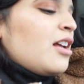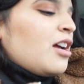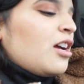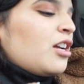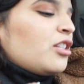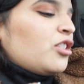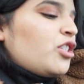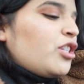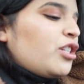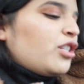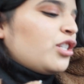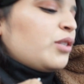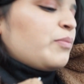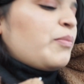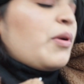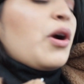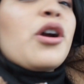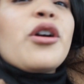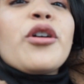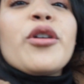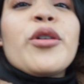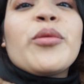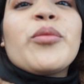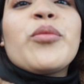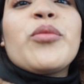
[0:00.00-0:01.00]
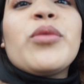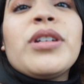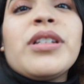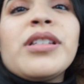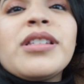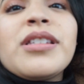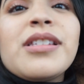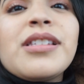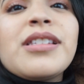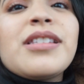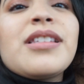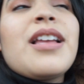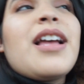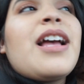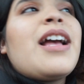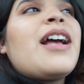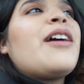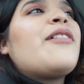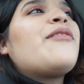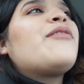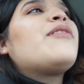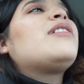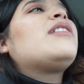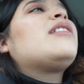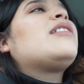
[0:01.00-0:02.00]
Hot Cheetos popcorn ones.
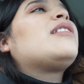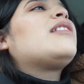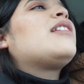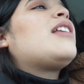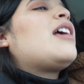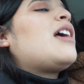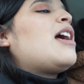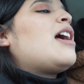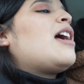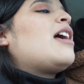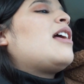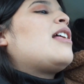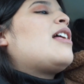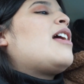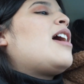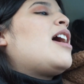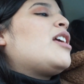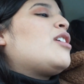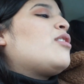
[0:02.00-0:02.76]
I